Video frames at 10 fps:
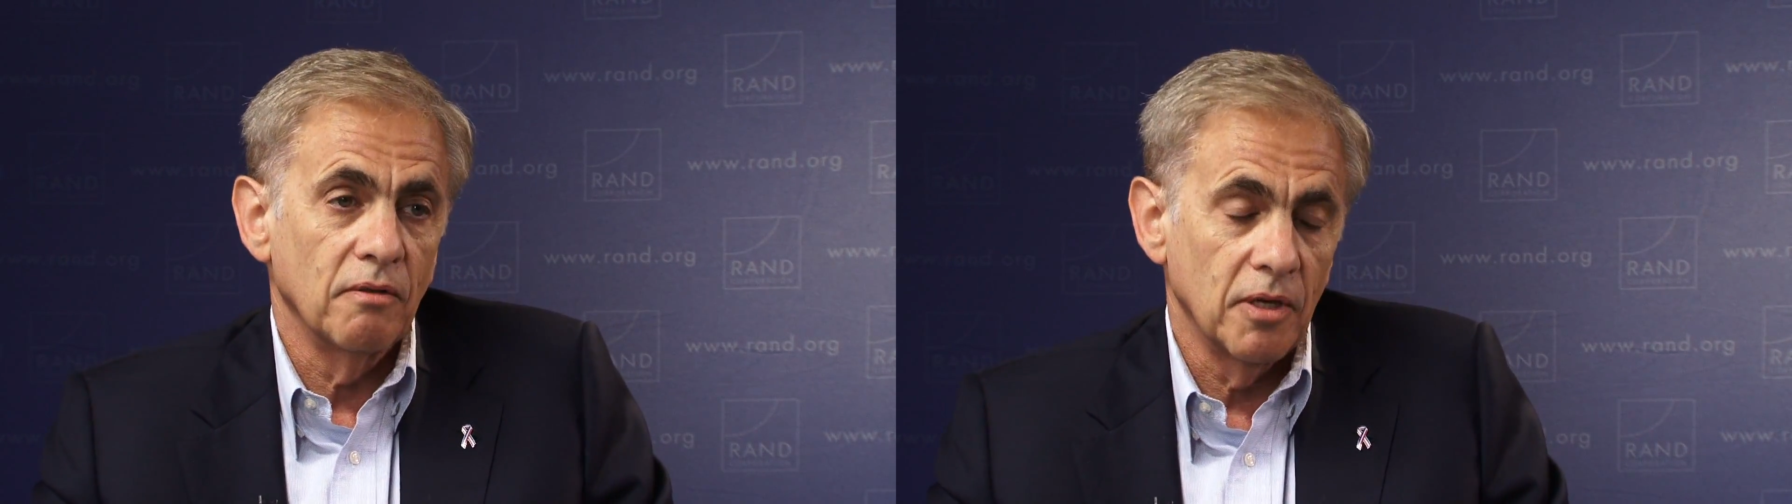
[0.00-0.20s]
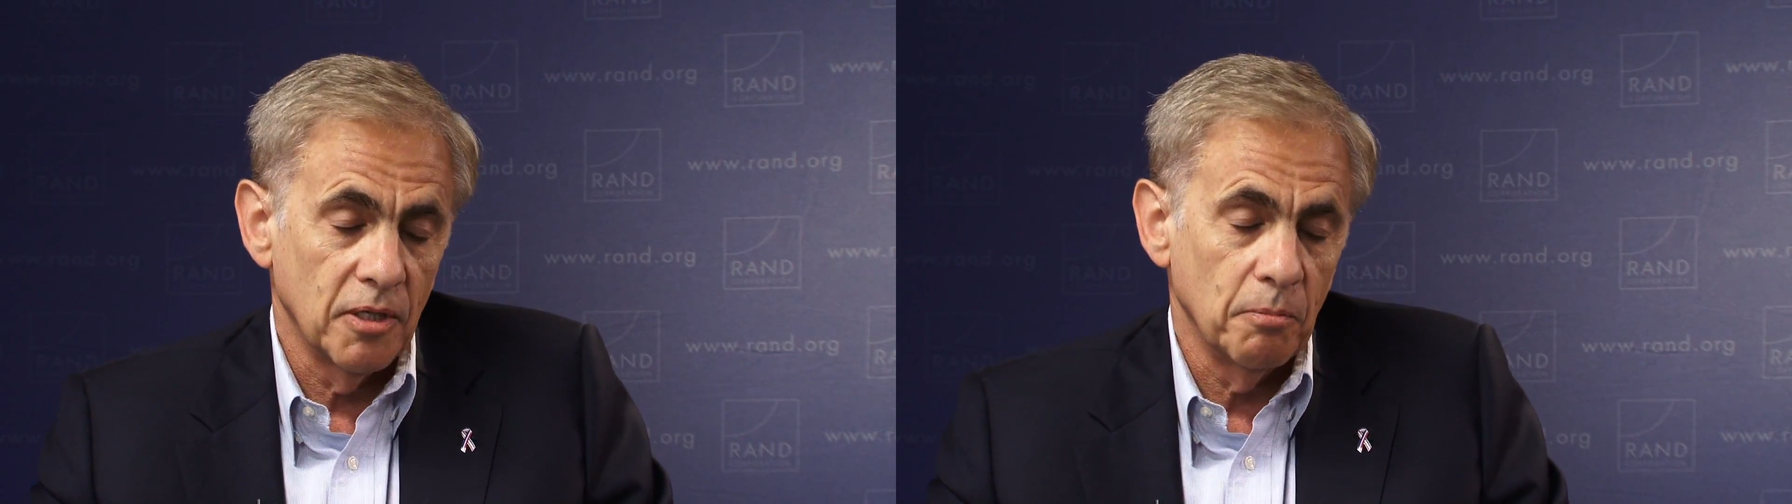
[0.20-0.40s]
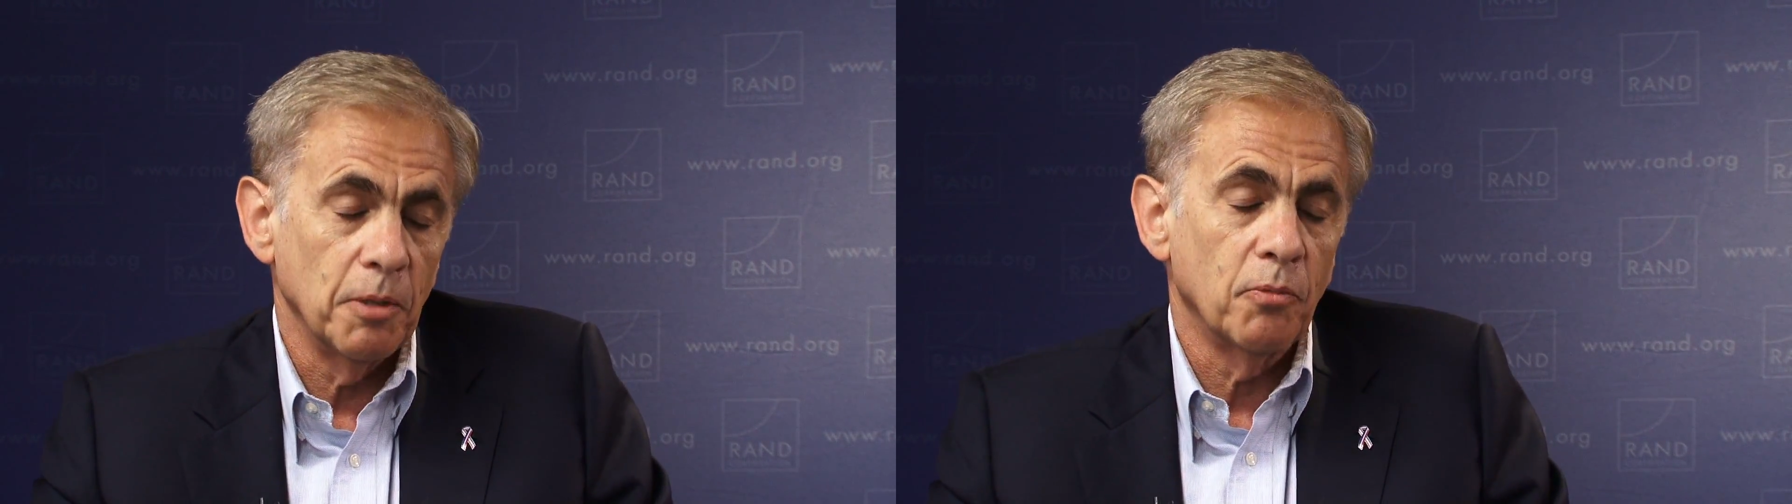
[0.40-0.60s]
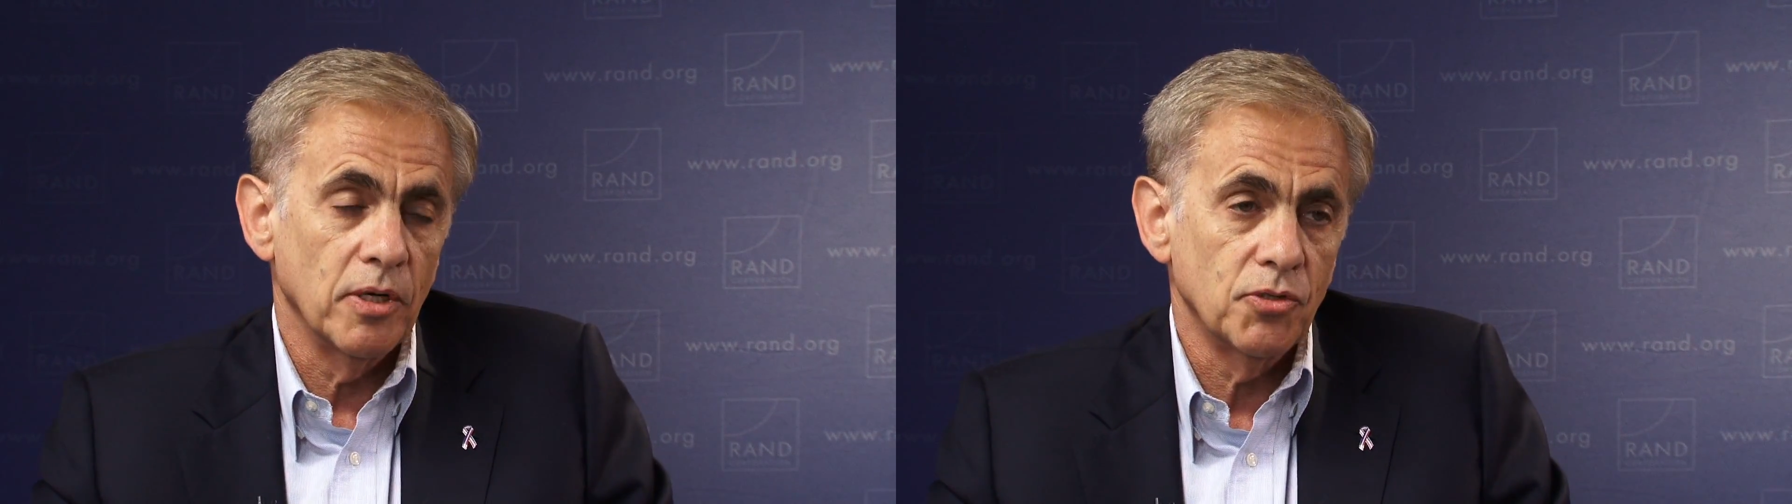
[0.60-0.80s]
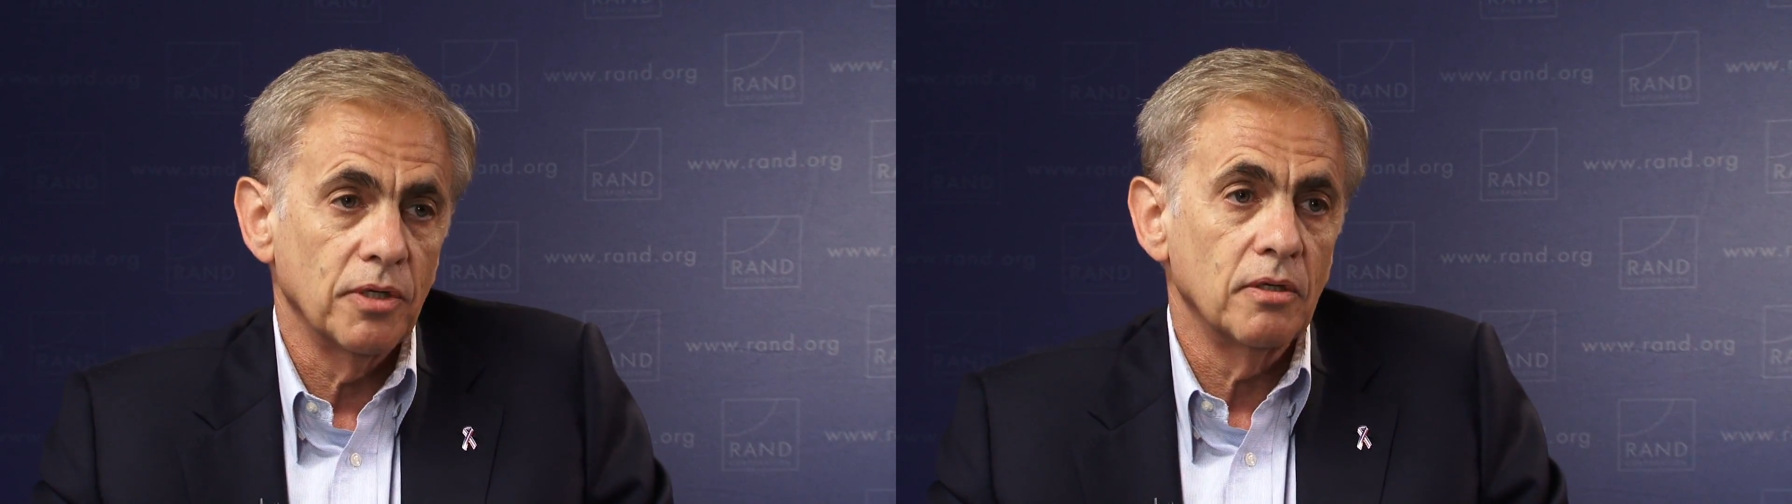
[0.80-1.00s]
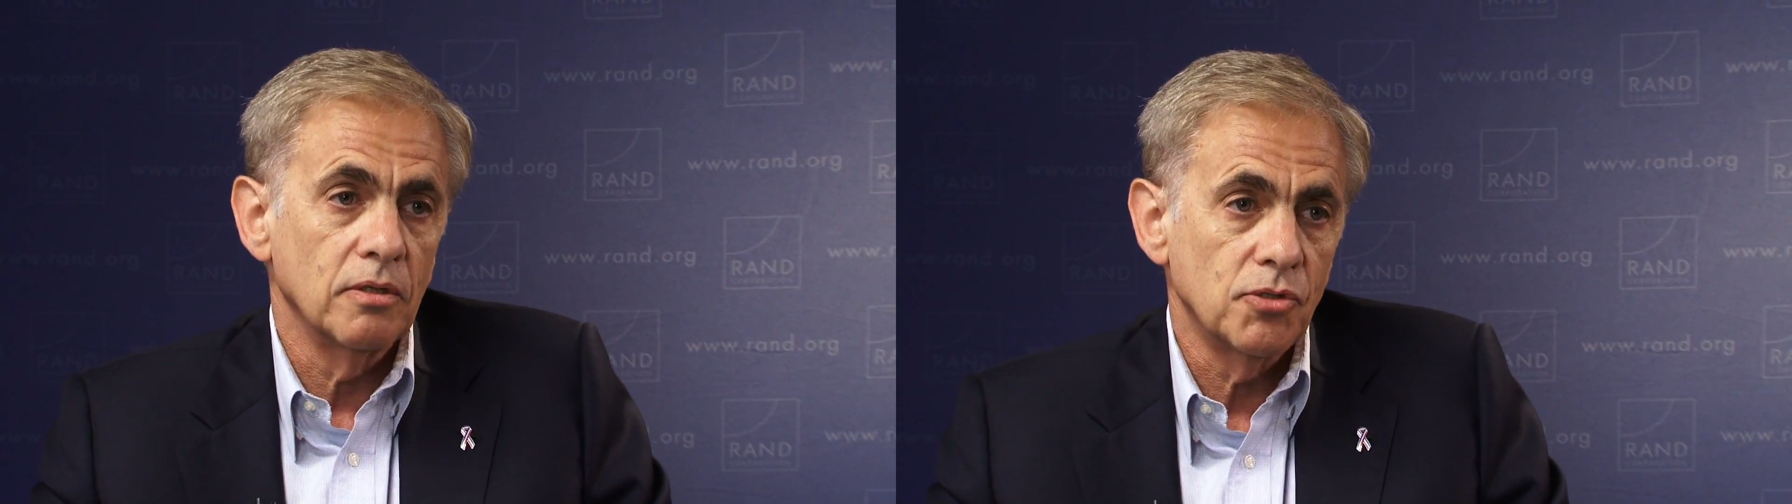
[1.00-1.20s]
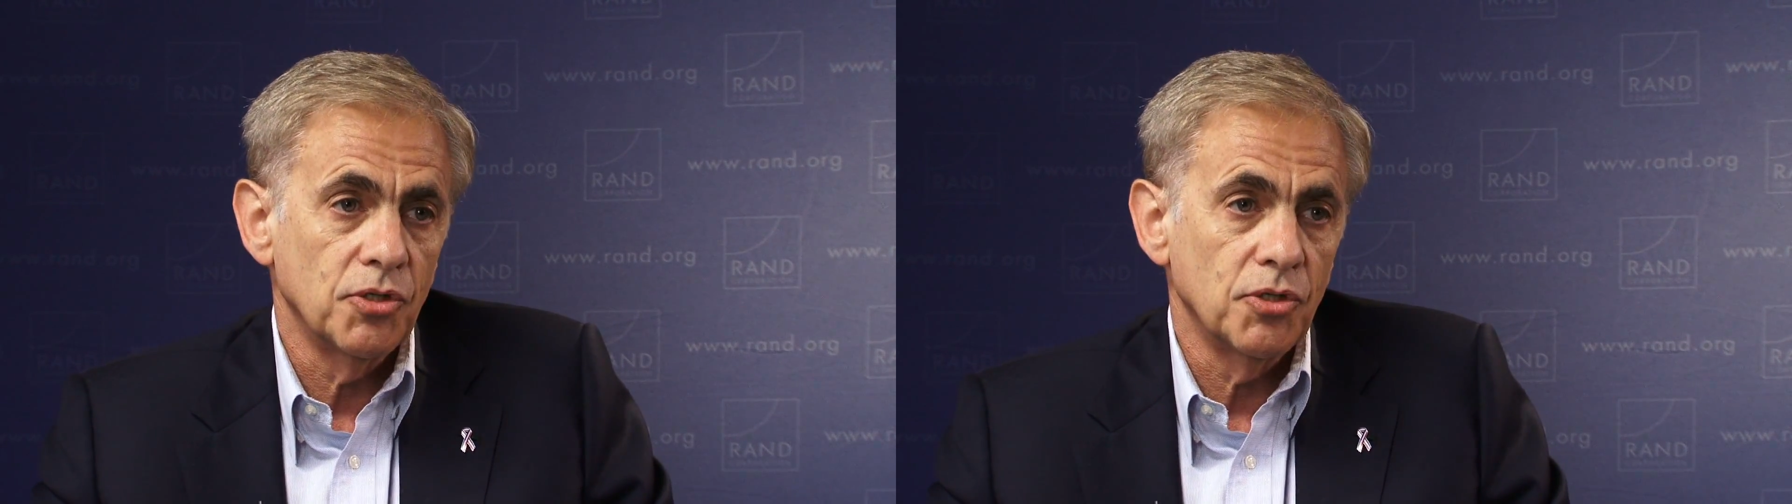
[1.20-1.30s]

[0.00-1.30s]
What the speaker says: than to be president and